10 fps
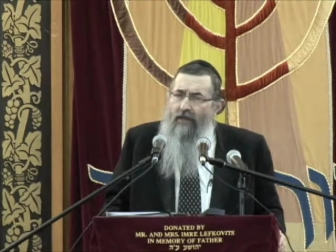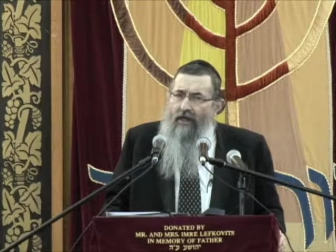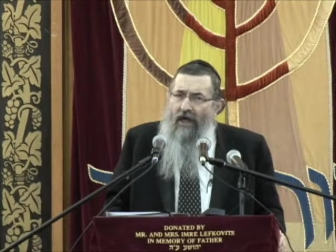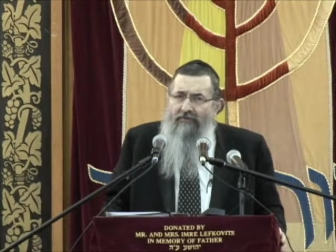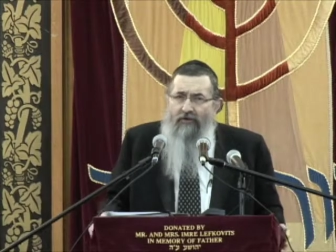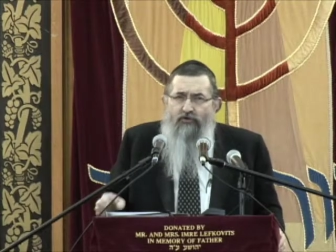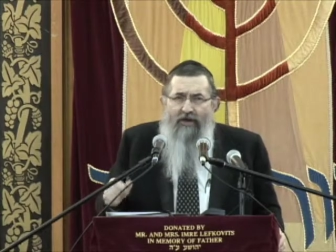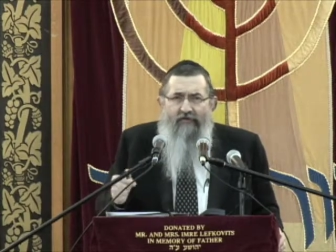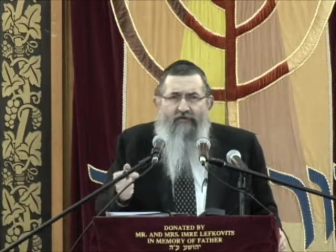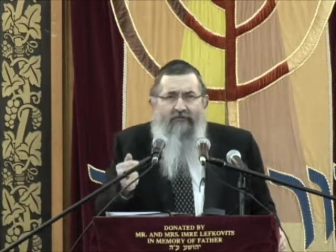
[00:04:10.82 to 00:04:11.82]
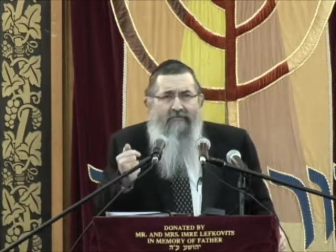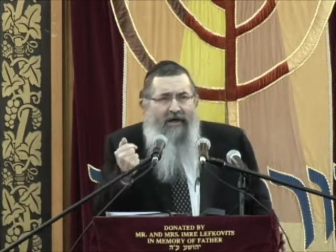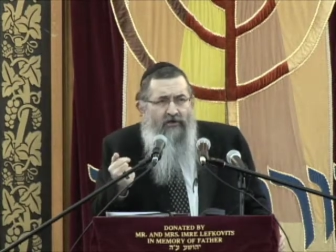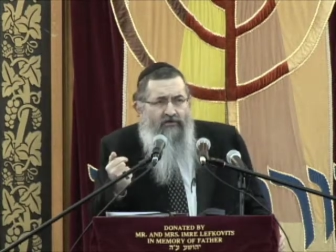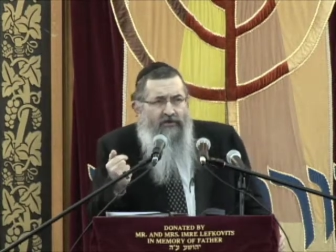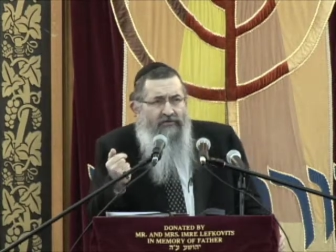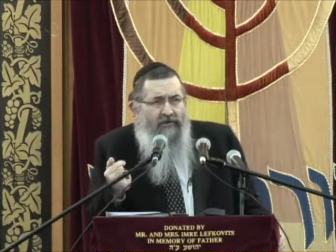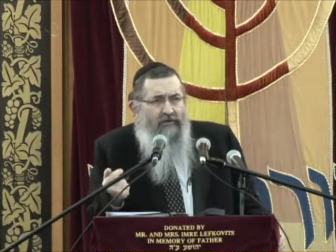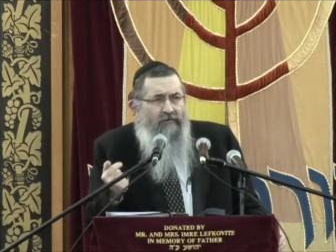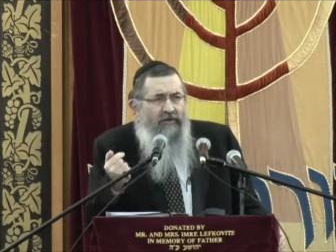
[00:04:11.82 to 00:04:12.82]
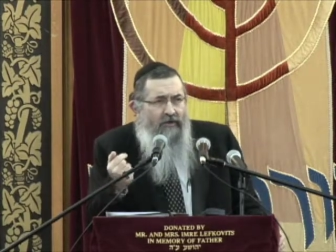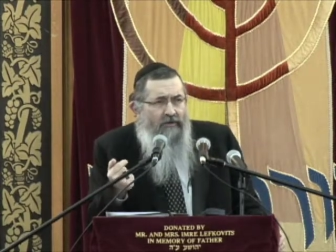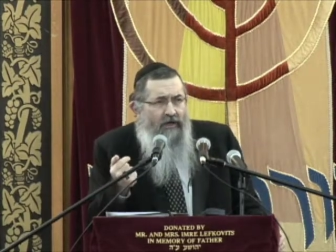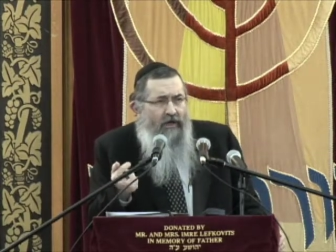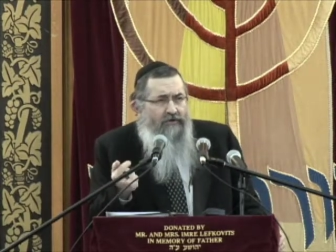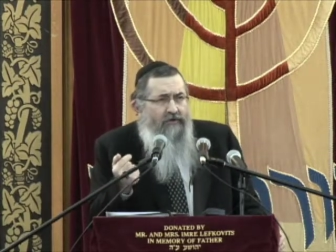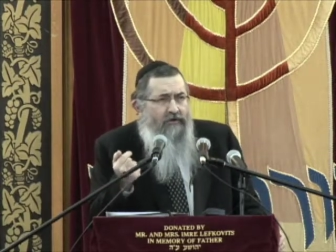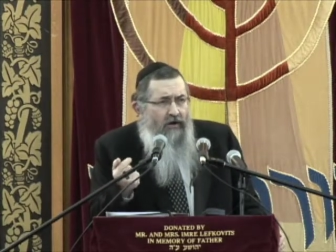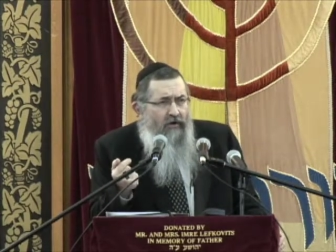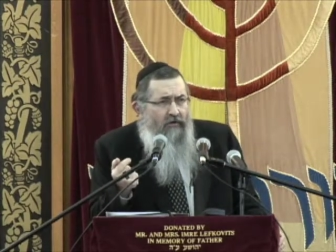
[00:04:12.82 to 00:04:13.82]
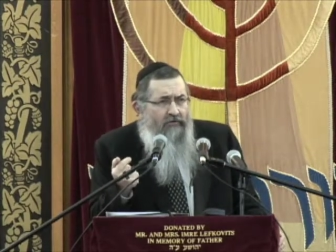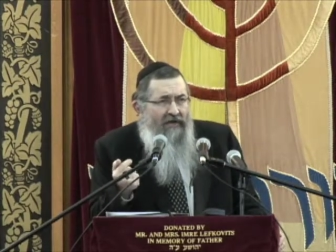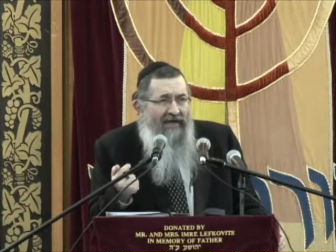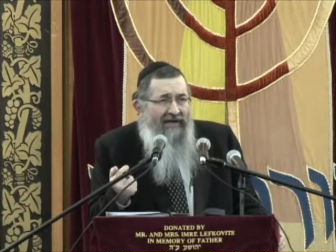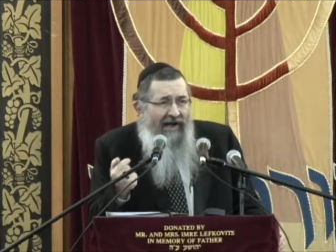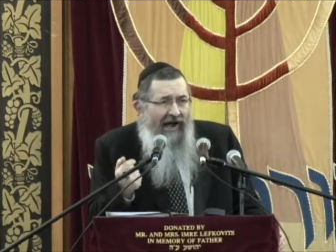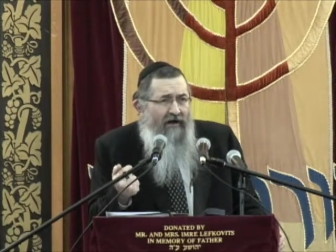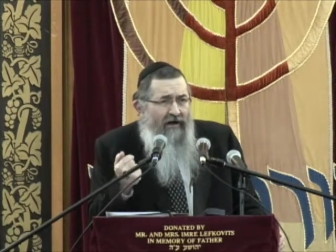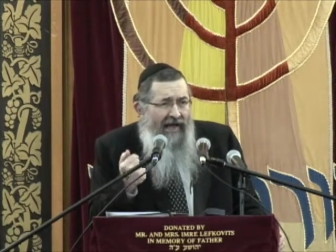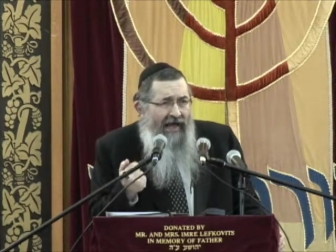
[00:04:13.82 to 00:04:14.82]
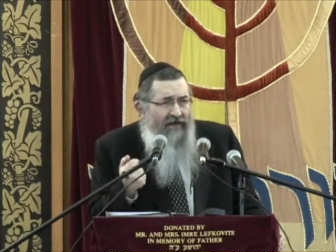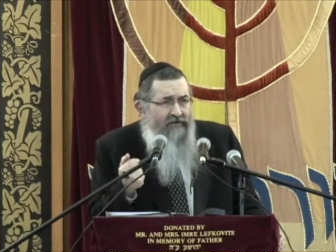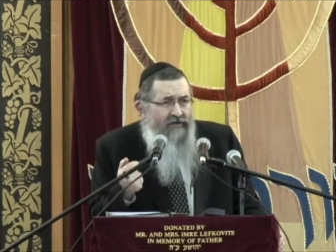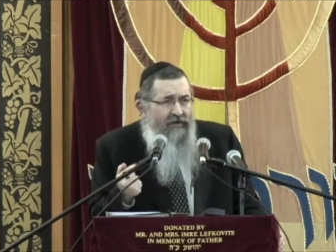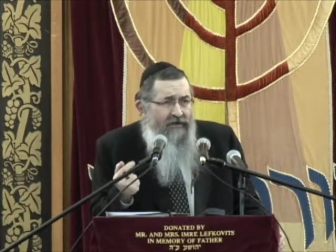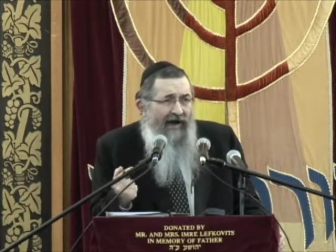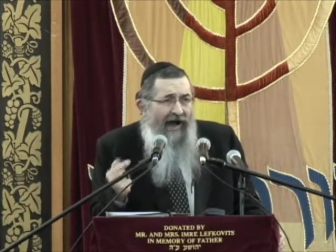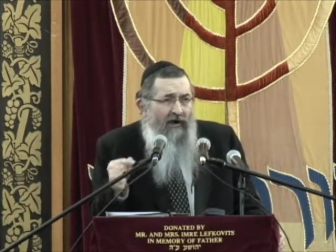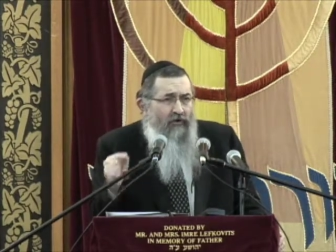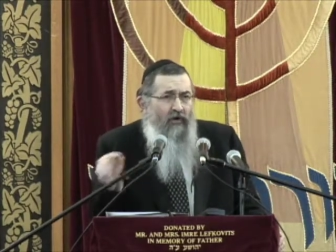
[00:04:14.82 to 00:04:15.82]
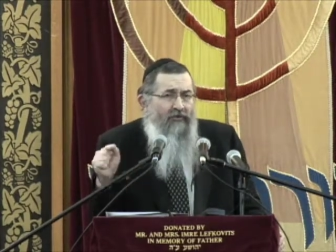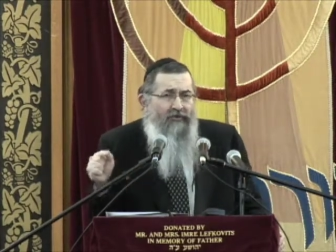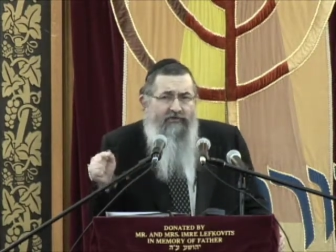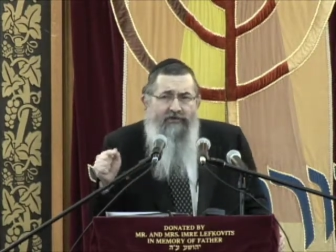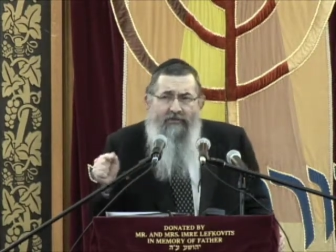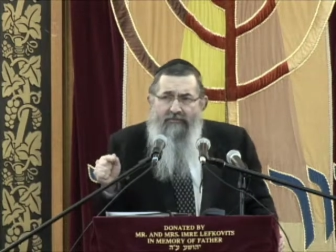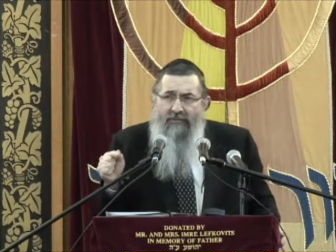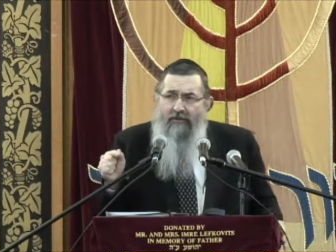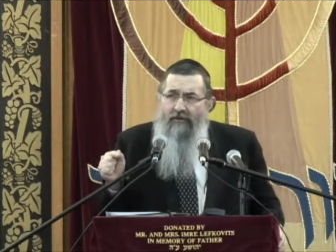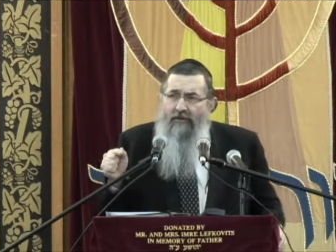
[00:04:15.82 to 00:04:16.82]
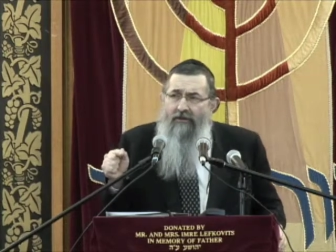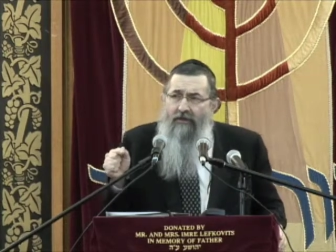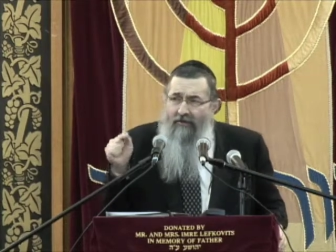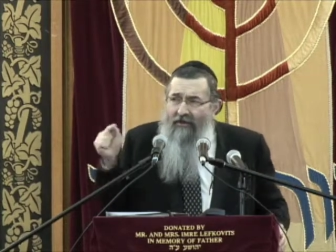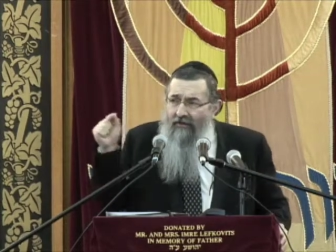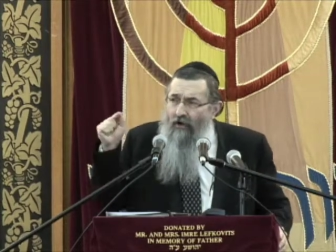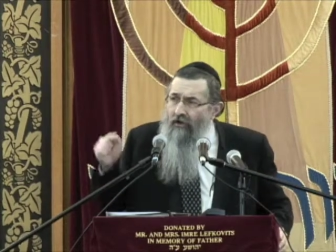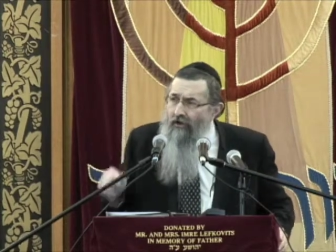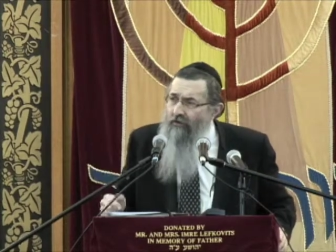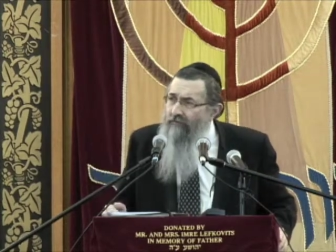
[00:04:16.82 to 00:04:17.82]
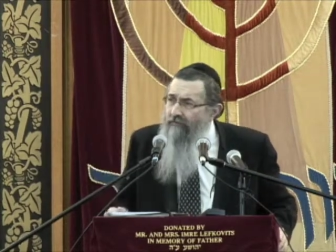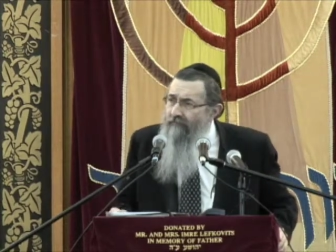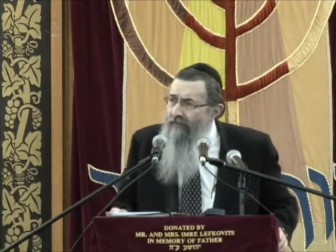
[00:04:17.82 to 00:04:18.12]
And the transformation that the Megillah undergoes at our hand in our authorship, Kivayochol,